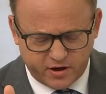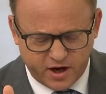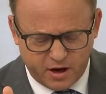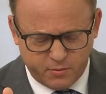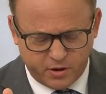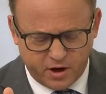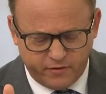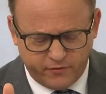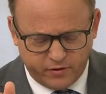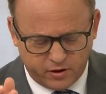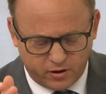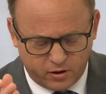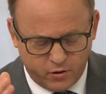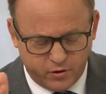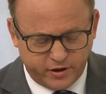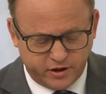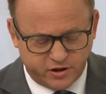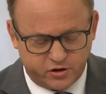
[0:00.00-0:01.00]
coming over,
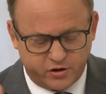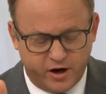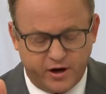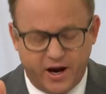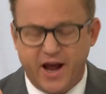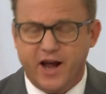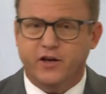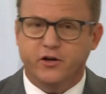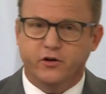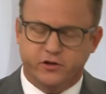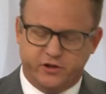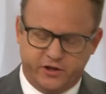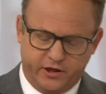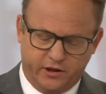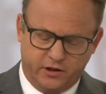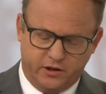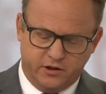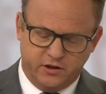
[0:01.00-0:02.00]
including Australia and New
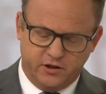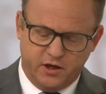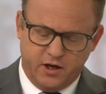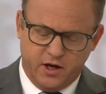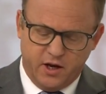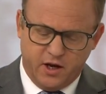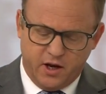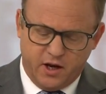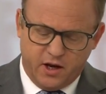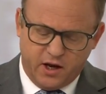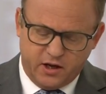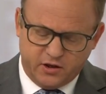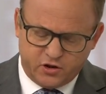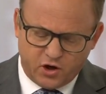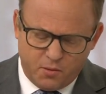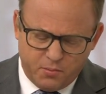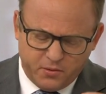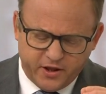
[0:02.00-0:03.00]
Zealand.
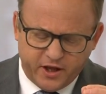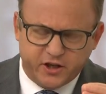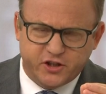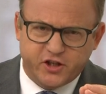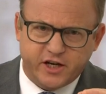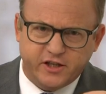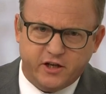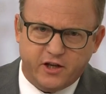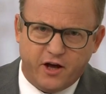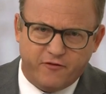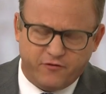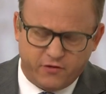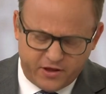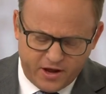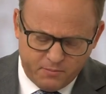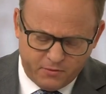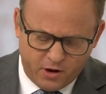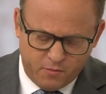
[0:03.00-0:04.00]
Top of the agenda, though, for
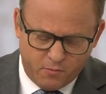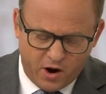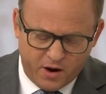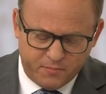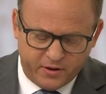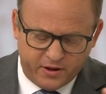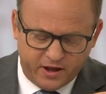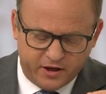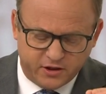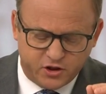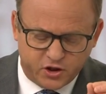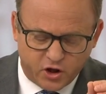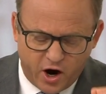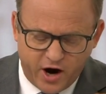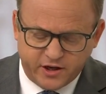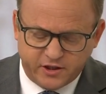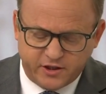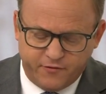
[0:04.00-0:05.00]
them, though, might be that
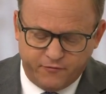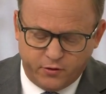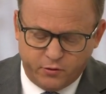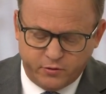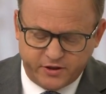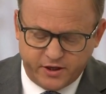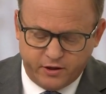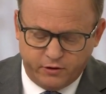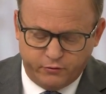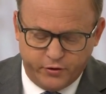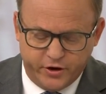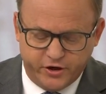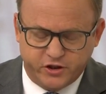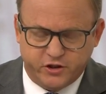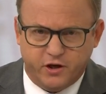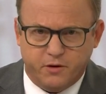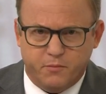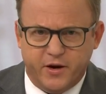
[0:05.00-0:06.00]
China's influence in the
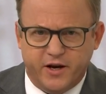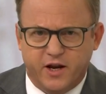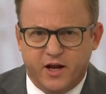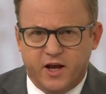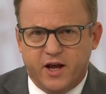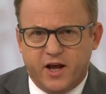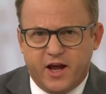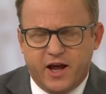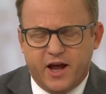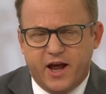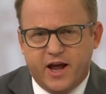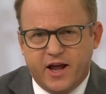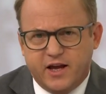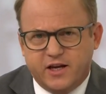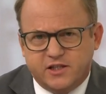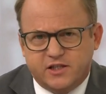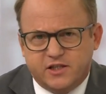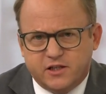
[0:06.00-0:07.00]
region. I mean,
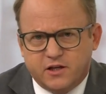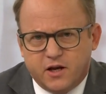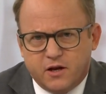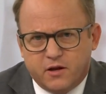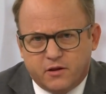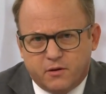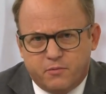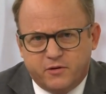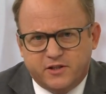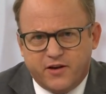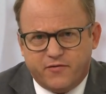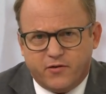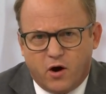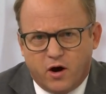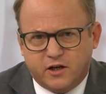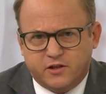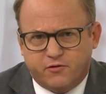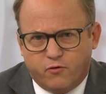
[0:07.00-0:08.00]
is the Pacific
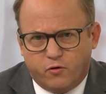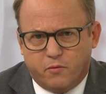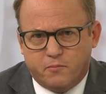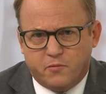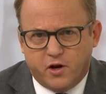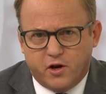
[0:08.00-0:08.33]
Islands Forum